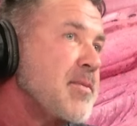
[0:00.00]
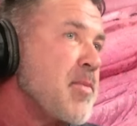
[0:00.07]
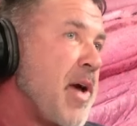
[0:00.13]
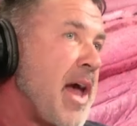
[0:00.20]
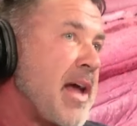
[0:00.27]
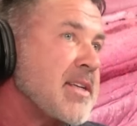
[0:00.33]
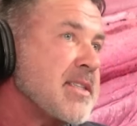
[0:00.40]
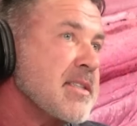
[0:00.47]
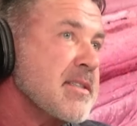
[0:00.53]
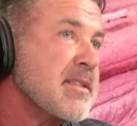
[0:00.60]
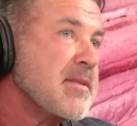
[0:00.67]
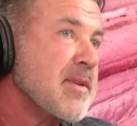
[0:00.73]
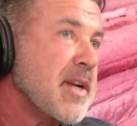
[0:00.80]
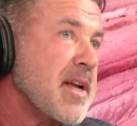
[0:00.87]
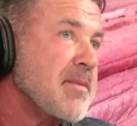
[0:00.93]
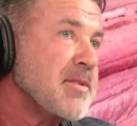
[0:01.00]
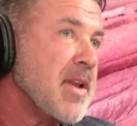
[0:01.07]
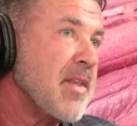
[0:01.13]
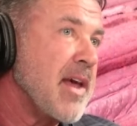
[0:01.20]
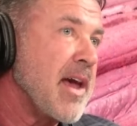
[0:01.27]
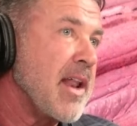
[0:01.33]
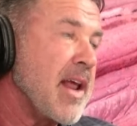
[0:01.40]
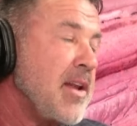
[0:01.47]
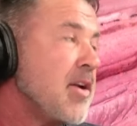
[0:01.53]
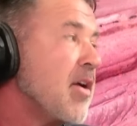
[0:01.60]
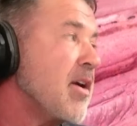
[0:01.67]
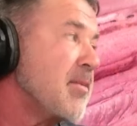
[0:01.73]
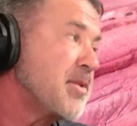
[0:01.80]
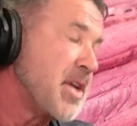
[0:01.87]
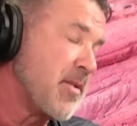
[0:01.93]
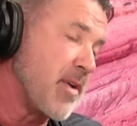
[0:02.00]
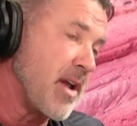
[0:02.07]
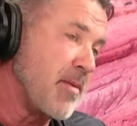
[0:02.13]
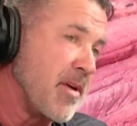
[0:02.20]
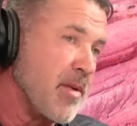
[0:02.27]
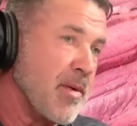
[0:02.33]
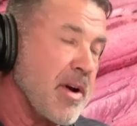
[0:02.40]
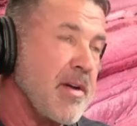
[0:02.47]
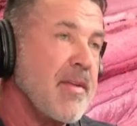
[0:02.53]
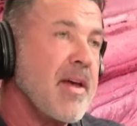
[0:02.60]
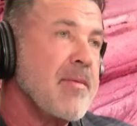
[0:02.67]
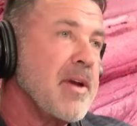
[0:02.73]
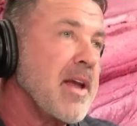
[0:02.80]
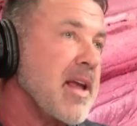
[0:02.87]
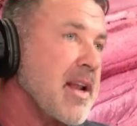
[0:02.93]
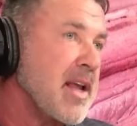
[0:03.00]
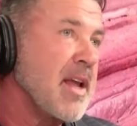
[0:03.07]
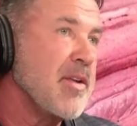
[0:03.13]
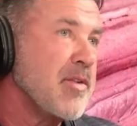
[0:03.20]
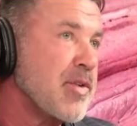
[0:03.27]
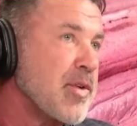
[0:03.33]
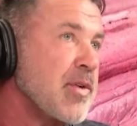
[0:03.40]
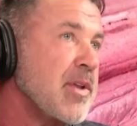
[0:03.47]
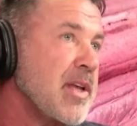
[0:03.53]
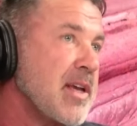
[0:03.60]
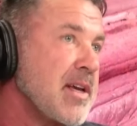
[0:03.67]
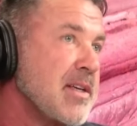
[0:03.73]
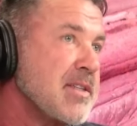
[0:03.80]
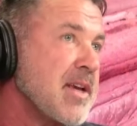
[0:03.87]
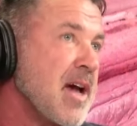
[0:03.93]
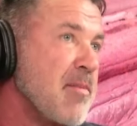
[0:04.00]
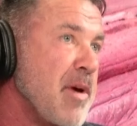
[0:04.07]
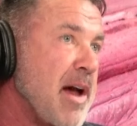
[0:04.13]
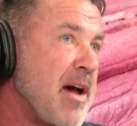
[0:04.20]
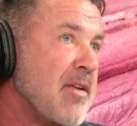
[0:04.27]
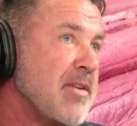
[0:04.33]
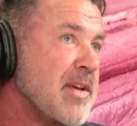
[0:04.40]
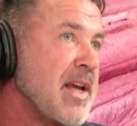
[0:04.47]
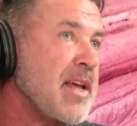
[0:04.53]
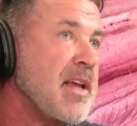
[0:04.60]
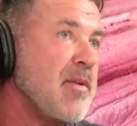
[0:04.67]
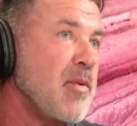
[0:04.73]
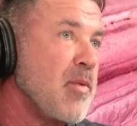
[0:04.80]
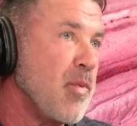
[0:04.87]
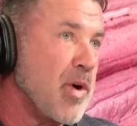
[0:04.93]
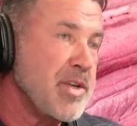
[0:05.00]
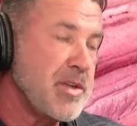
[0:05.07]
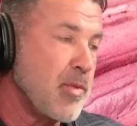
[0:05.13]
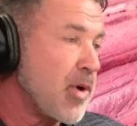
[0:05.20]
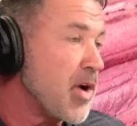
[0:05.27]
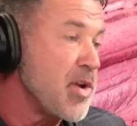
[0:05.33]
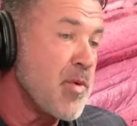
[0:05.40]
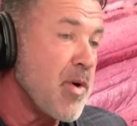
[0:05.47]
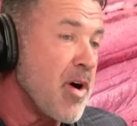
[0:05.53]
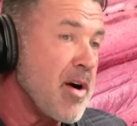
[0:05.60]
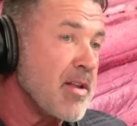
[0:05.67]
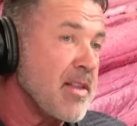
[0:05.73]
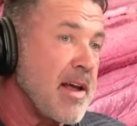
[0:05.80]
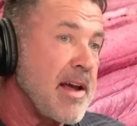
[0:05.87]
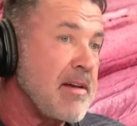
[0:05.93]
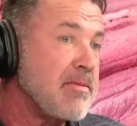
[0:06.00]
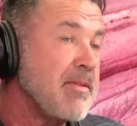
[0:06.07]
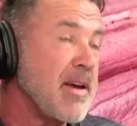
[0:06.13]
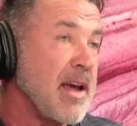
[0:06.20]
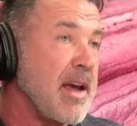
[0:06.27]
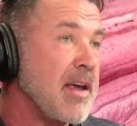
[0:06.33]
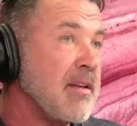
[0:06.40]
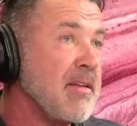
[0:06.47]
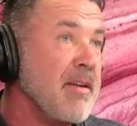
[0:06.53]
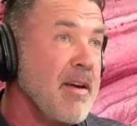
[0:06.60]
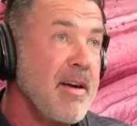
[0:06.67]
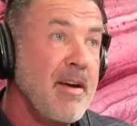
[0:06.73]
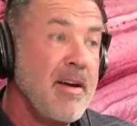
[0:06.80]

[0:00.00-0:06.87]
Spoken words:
passions when it comes to that, and you're 100% right, by the way. I mean, it truly is about taking where you are in life and